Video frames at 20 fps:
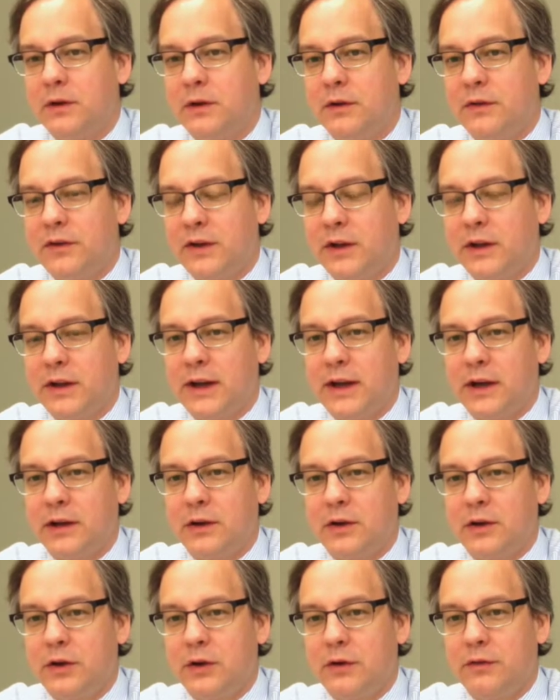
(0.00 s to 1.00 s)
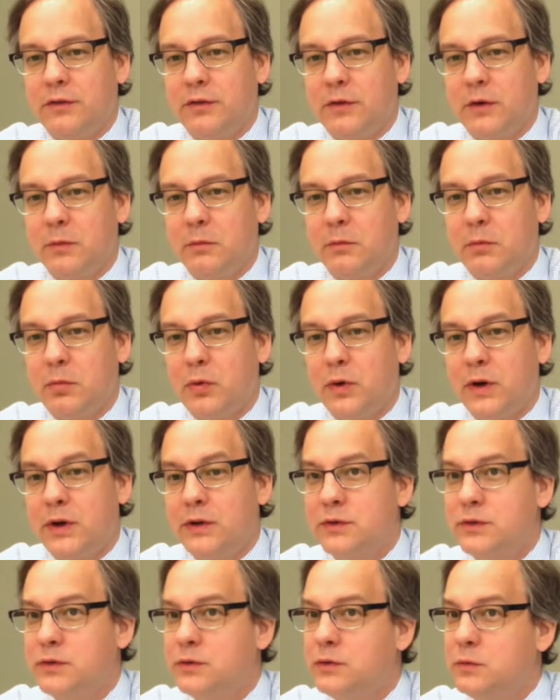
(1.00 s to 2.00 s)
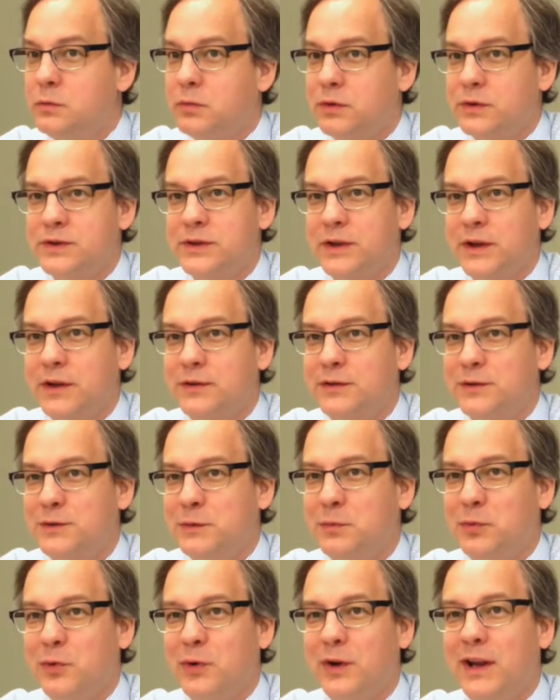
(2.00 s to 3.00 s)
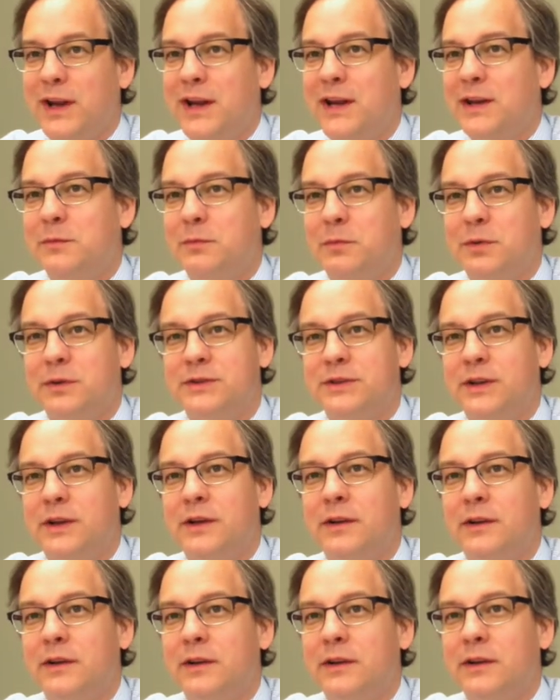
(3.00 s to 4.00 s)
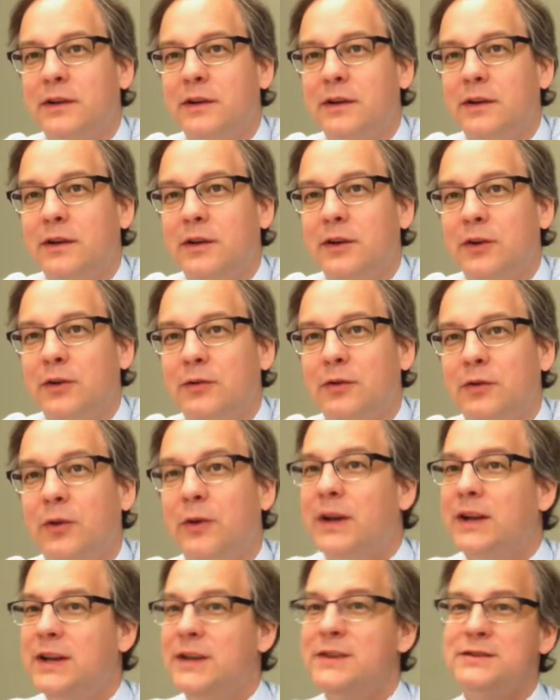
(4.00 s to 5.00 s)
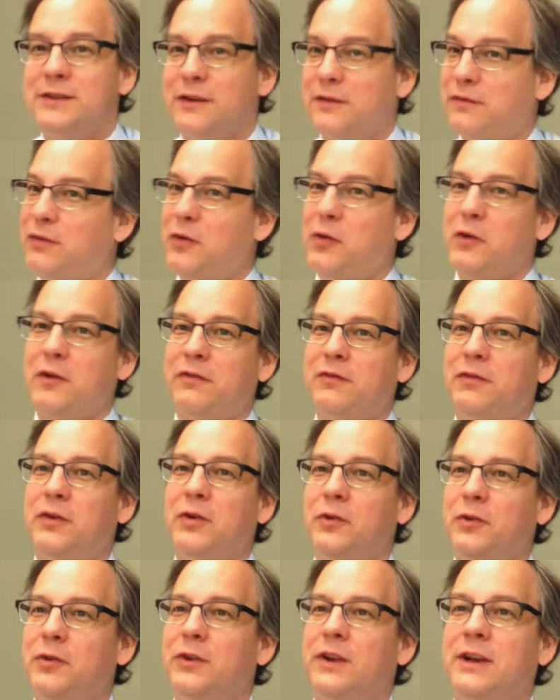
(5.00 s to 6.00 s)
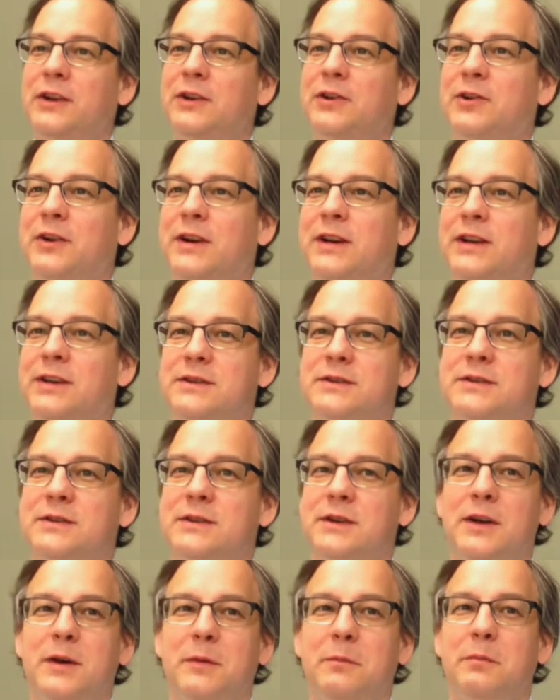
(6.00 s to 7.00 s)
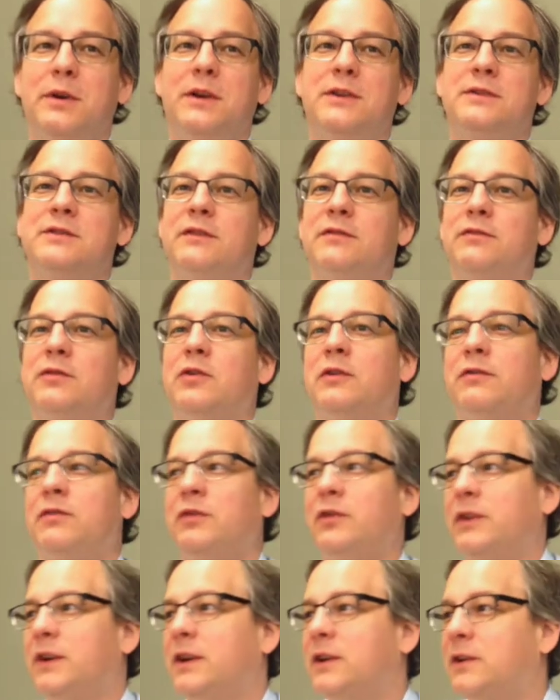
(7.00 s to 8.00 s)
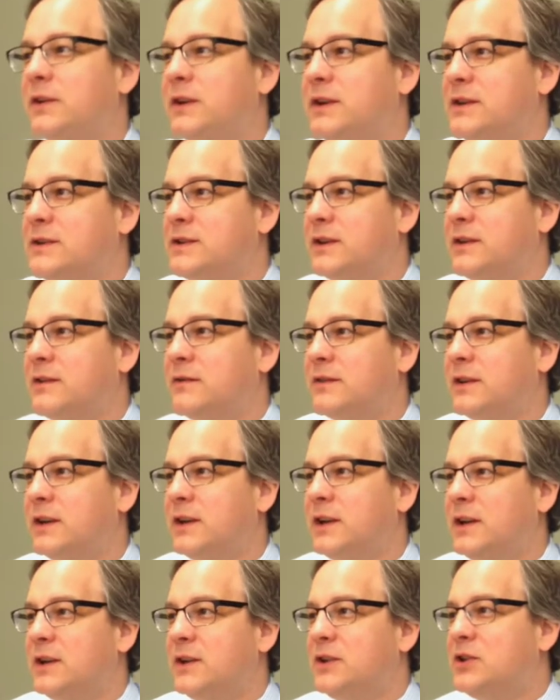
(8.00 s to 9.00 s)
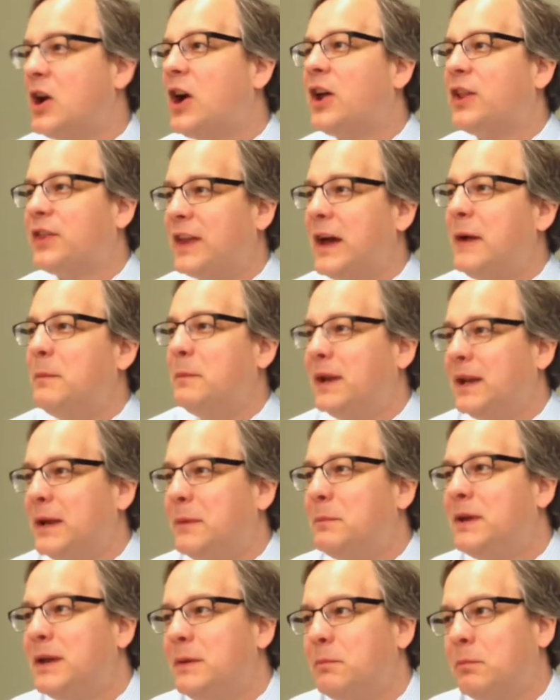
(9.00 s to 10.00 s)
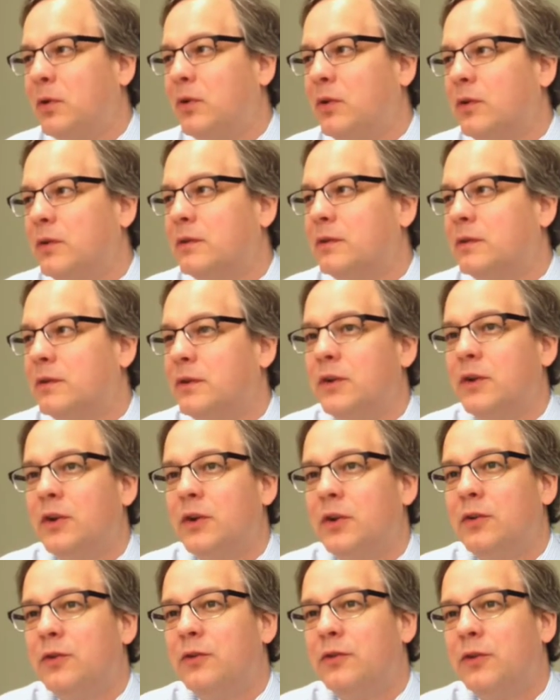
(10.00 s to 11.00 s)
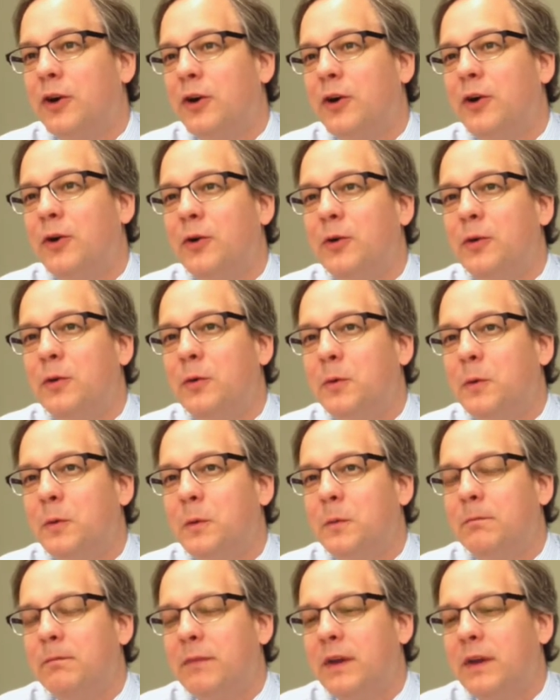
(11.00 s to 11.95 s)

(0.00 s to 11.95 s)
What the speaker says: celiac goes from 0.2% to 0.8%. So it is a 4-fold increase, but it's a 4-fold increase of not that many people. So